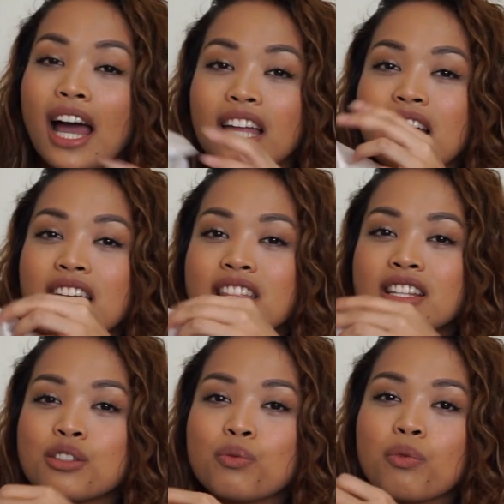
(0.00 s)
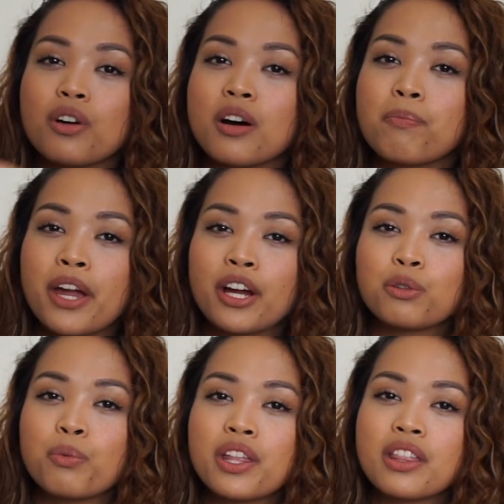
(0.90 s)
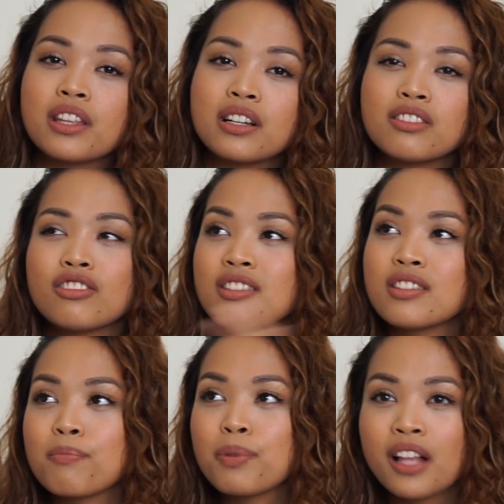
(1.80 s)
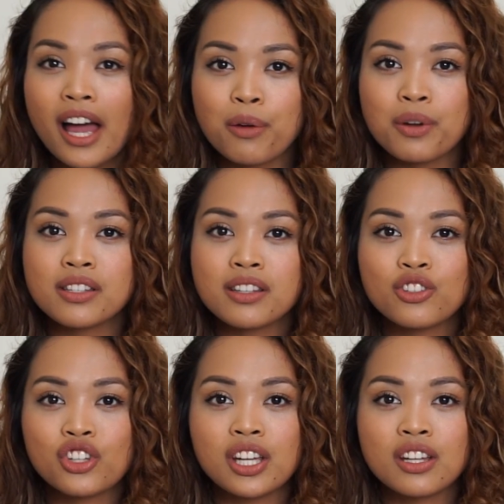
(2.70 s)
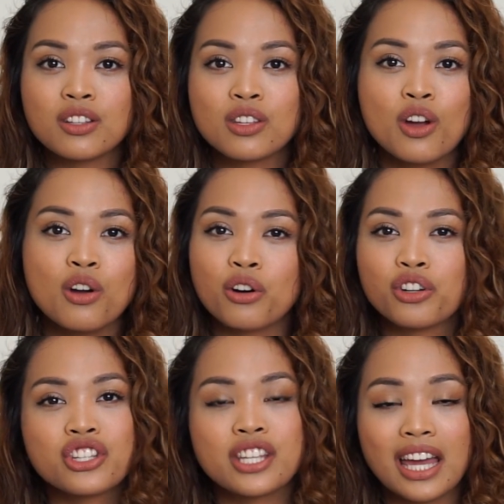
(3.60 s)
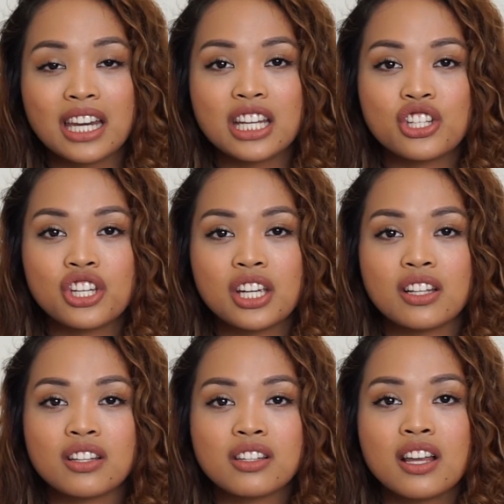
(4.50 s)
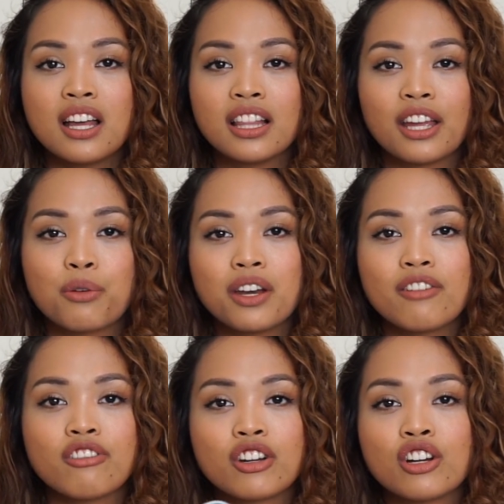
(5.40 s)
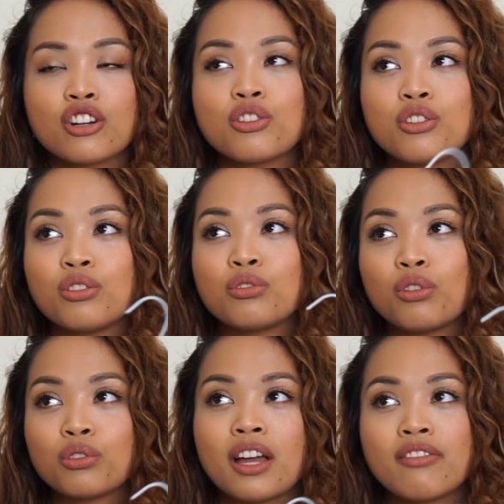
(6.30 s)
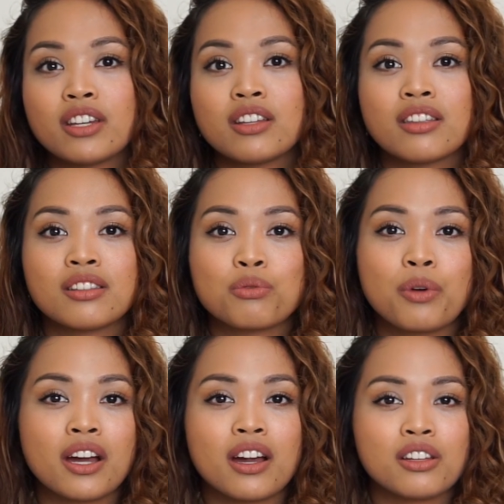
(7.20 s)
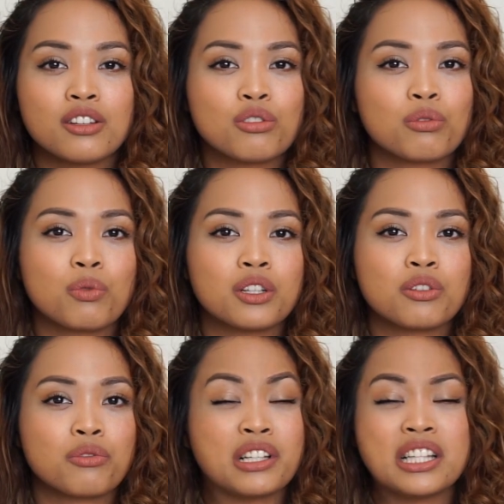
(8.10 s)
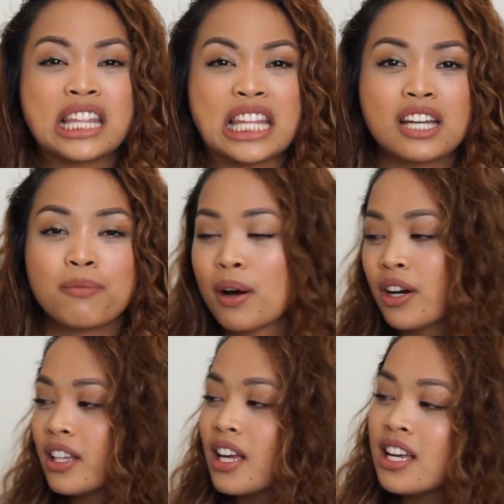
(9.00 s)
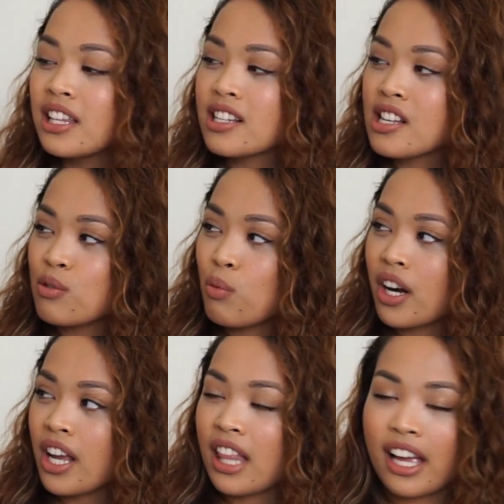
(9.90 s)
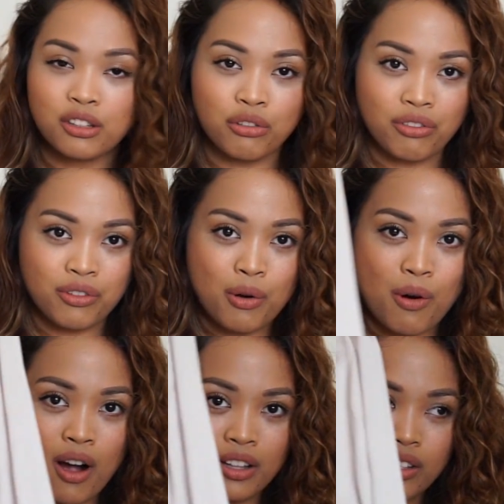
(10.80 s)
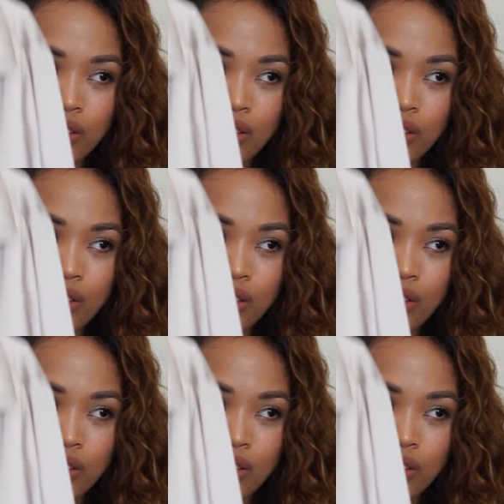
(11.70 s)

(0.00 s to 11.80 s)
I like this paired with just simple high-waisted jeans or just any jeans. Like whenever you don't have anything to wear and you don't want to really think about it, this is what I like to throw on.